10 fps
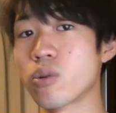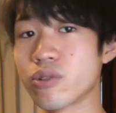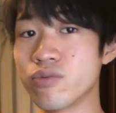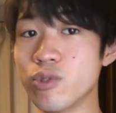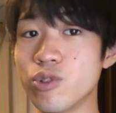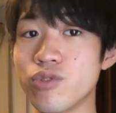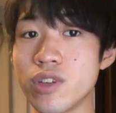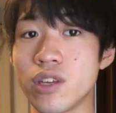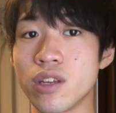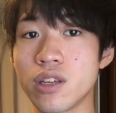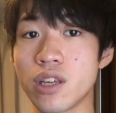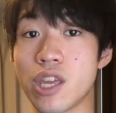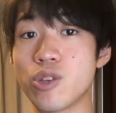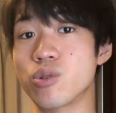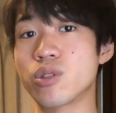or movie
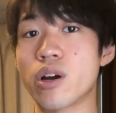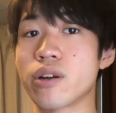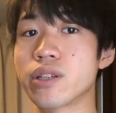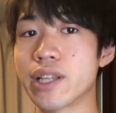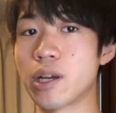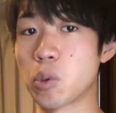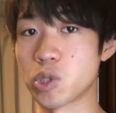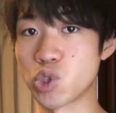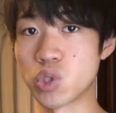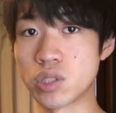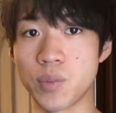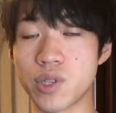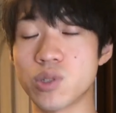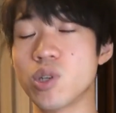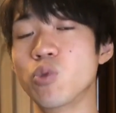in your target language
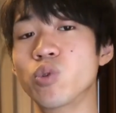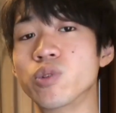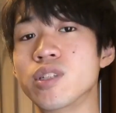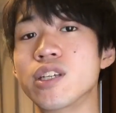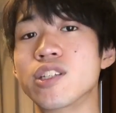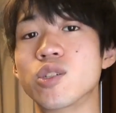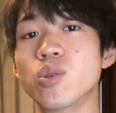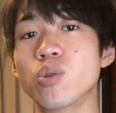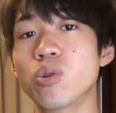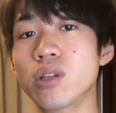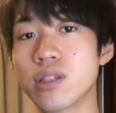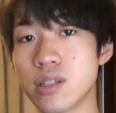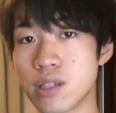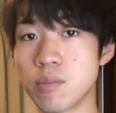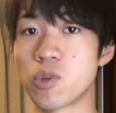because it will teach you
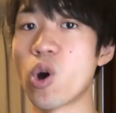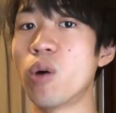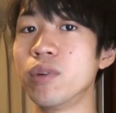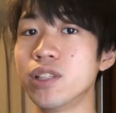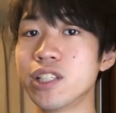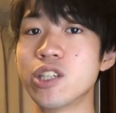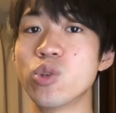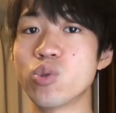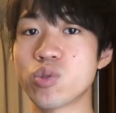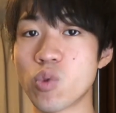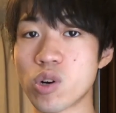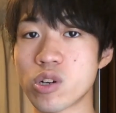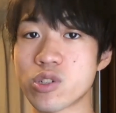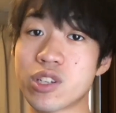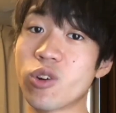the commonly used
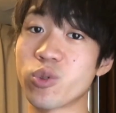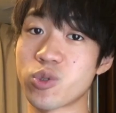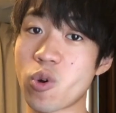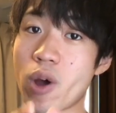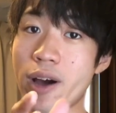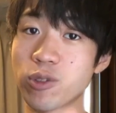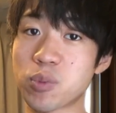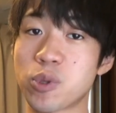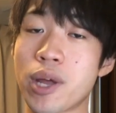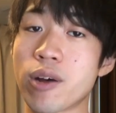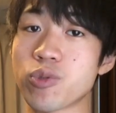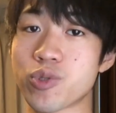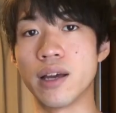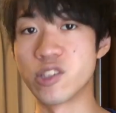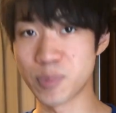words and also how to
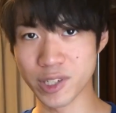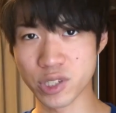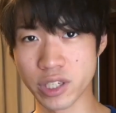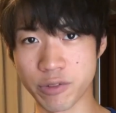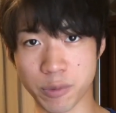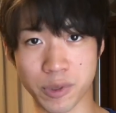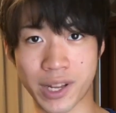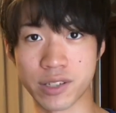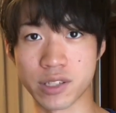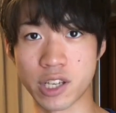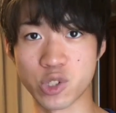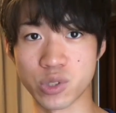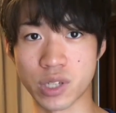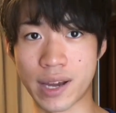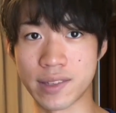pronounce. Especially for
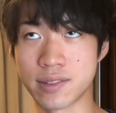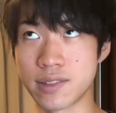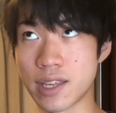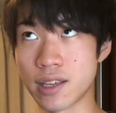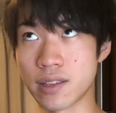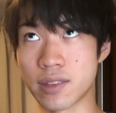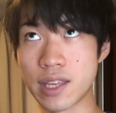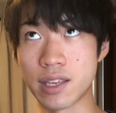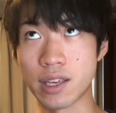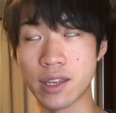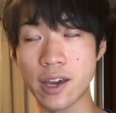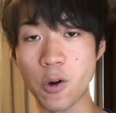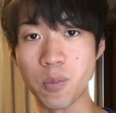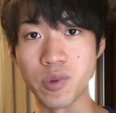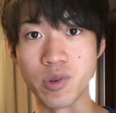pronunciation, I think they can
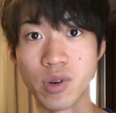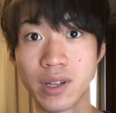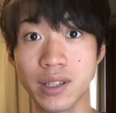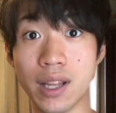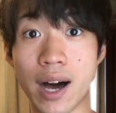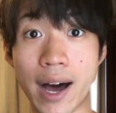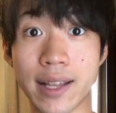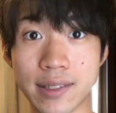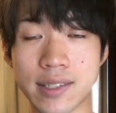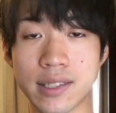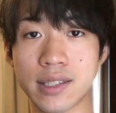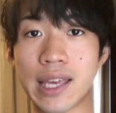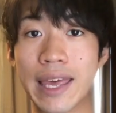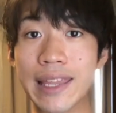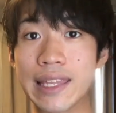help you a lot.
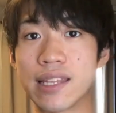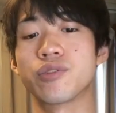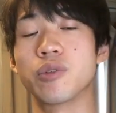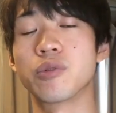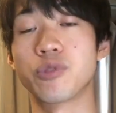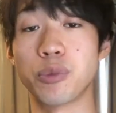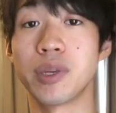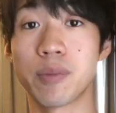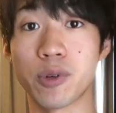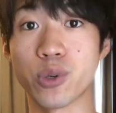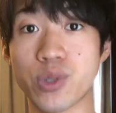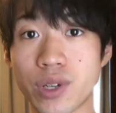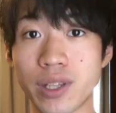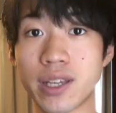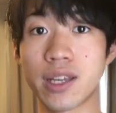And for me
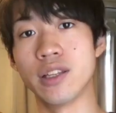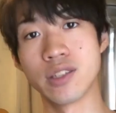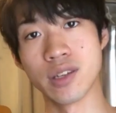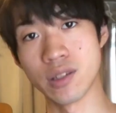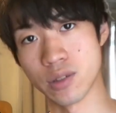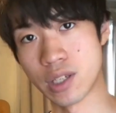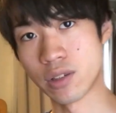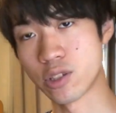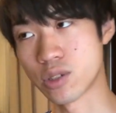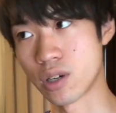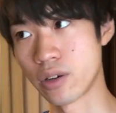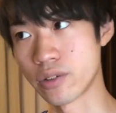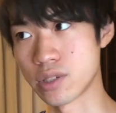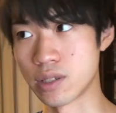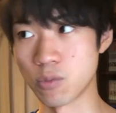personally, listening to English
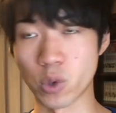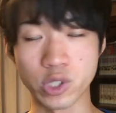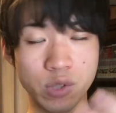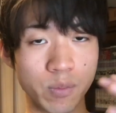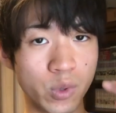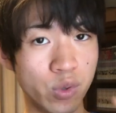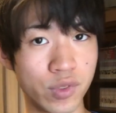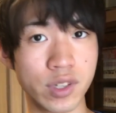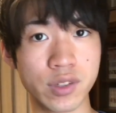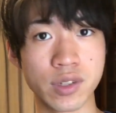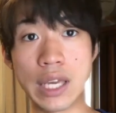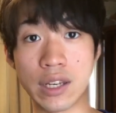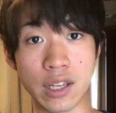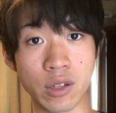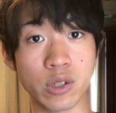songs and watching movies
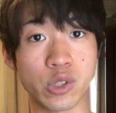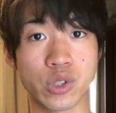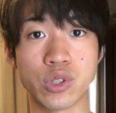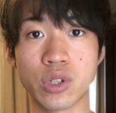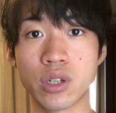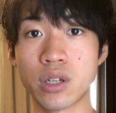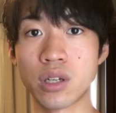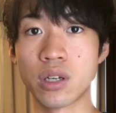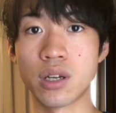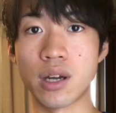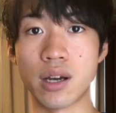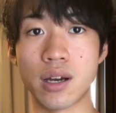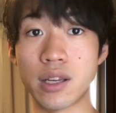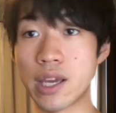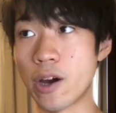in English
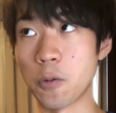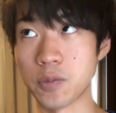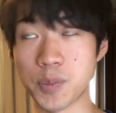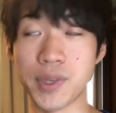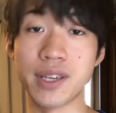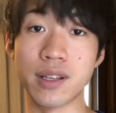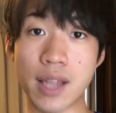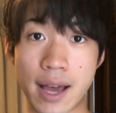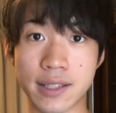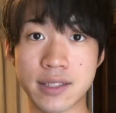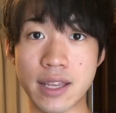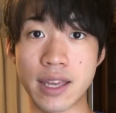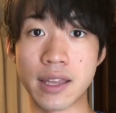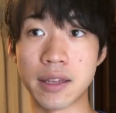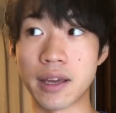helped me a lot.
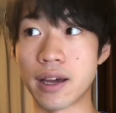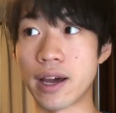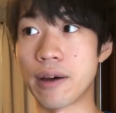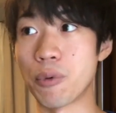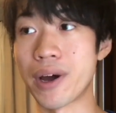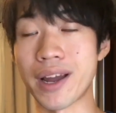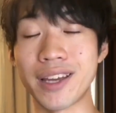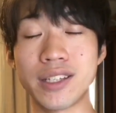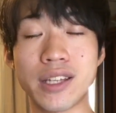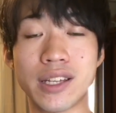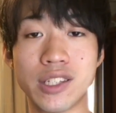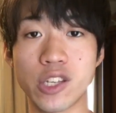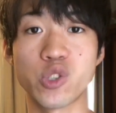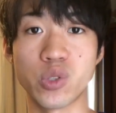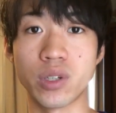And what I
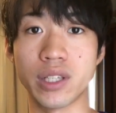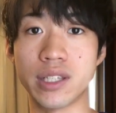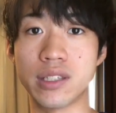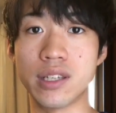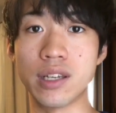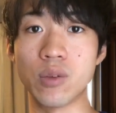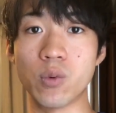additionally did